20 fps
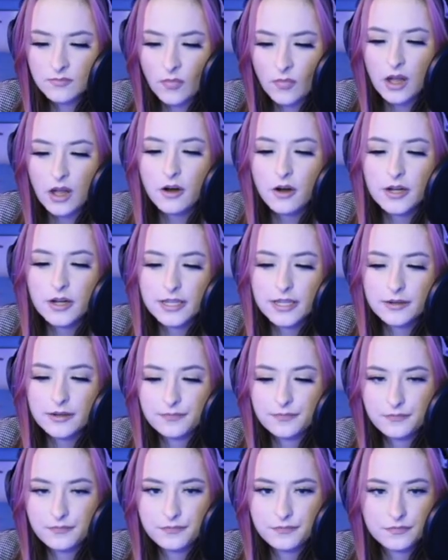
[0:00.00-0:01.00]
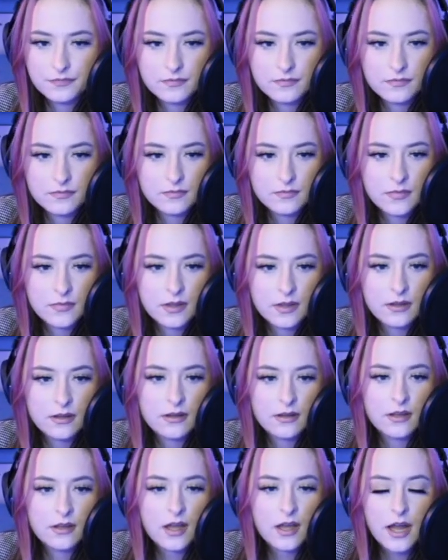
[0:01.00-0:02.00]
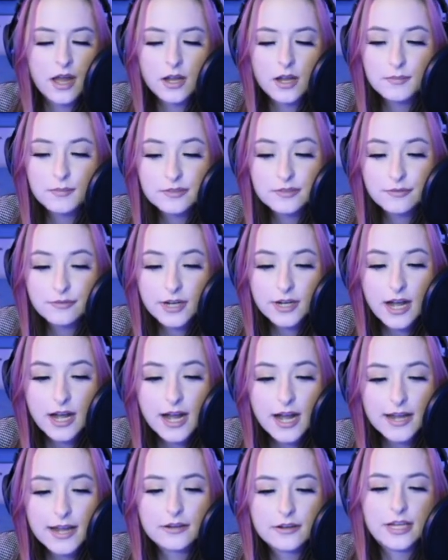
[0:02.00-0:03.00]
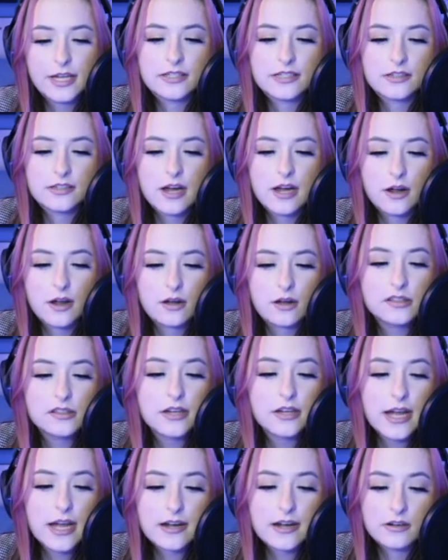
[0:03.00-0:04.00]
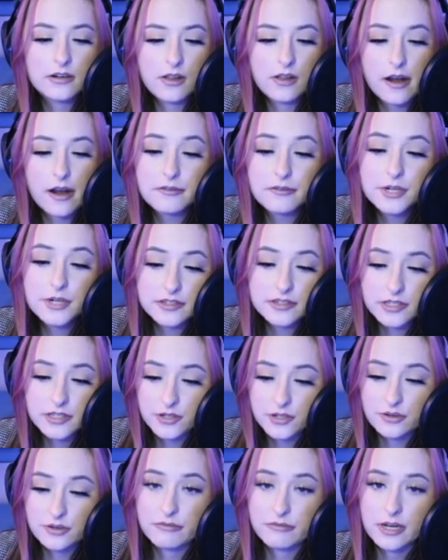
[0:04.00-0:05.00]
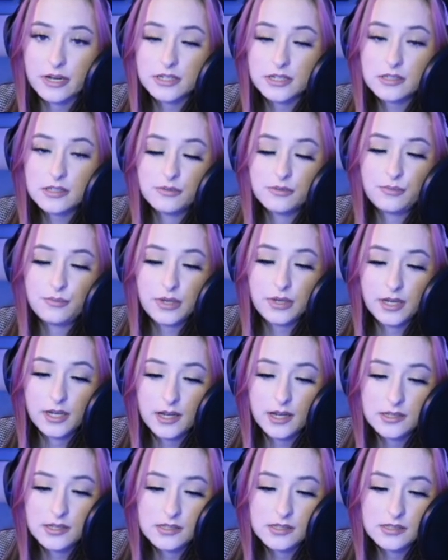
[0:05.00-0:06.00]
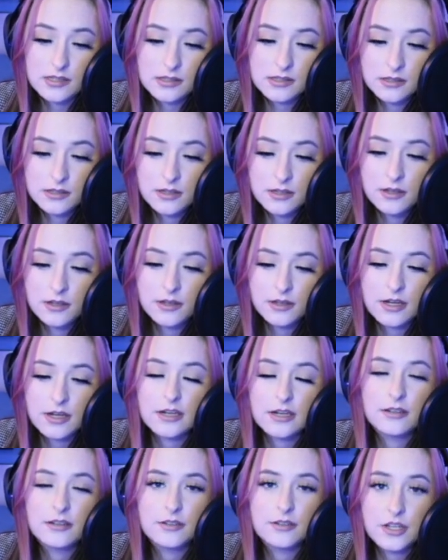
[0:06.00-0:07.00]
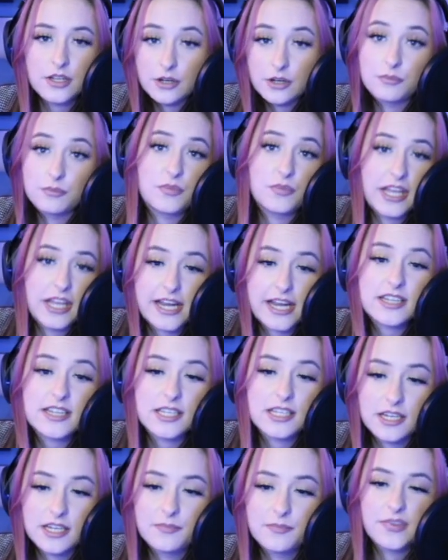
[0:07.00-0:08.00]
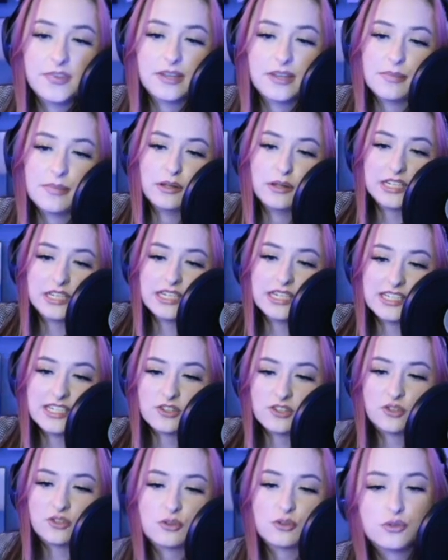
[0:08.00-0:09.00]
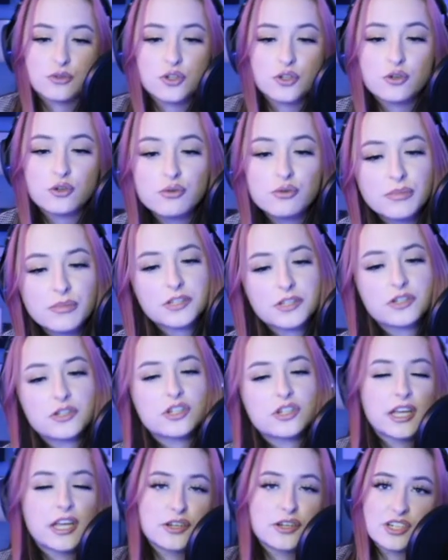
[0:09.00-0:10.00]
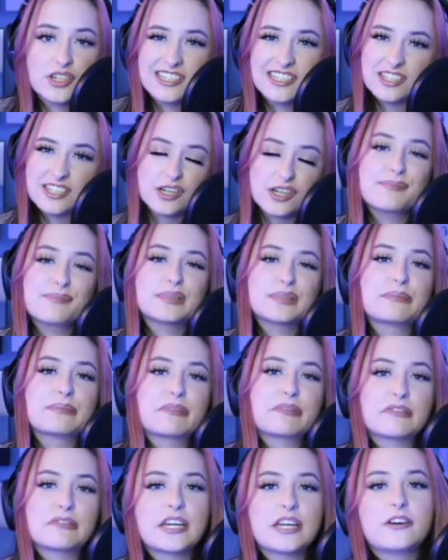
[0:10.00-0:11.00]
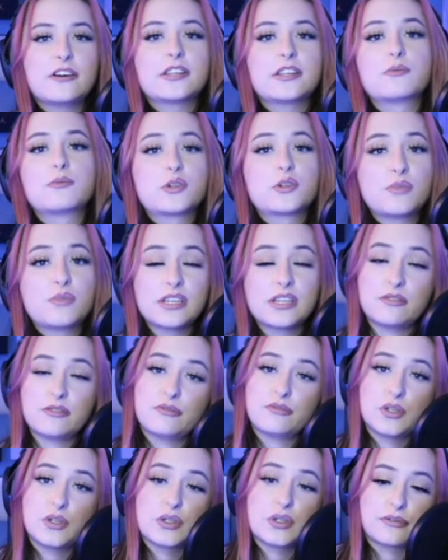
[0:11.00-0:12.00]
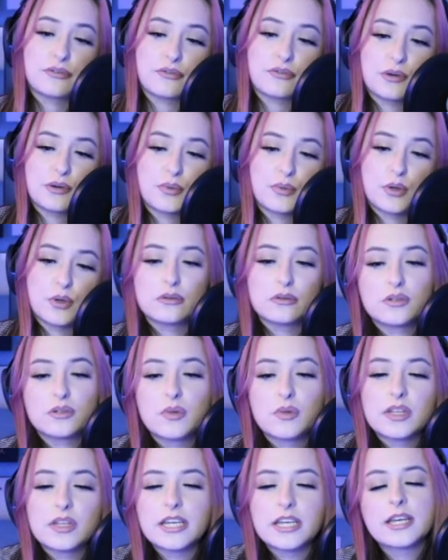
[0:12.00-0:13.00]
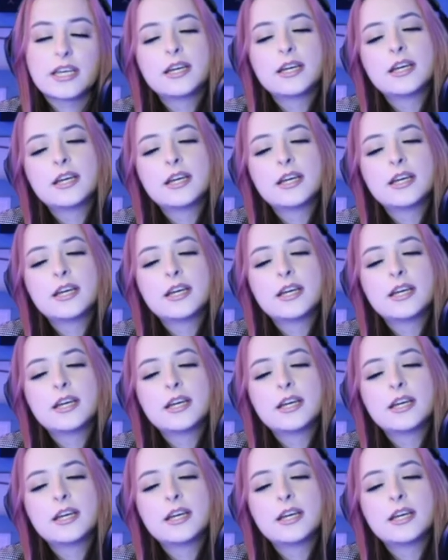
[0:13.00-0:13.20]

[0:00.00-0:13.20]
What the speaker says: Oh, and then I almost forgot. Okay, so I also added a lot of transition effects because, you know, like I said, the melody doesn't do too much changing. It's chopped up every now and then, which makes it feel different, but ultimately,